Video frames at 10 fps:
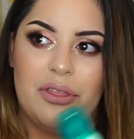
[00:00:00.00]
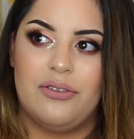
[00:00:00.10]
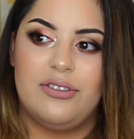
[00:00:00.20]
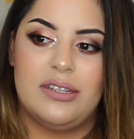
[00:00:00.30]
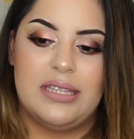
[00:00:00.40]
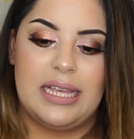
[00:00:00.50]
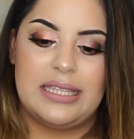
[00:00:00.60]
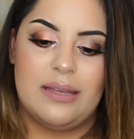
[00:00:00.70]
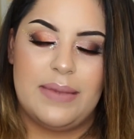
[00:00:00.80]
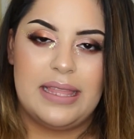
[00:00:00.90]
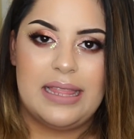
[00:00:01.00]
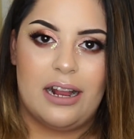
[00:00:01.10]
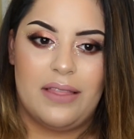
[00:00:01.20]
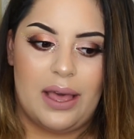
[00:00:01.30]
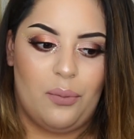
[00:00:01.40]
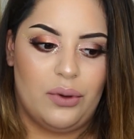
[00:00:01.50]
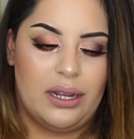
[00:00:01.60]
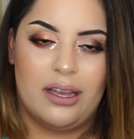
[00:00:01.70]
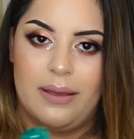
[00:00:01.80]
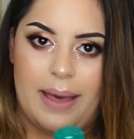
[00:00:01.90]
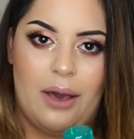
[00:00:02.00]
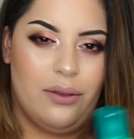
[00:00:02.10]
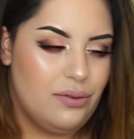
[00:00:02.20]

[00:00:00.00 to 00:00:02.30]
There was just like some in there that wouldn't come out.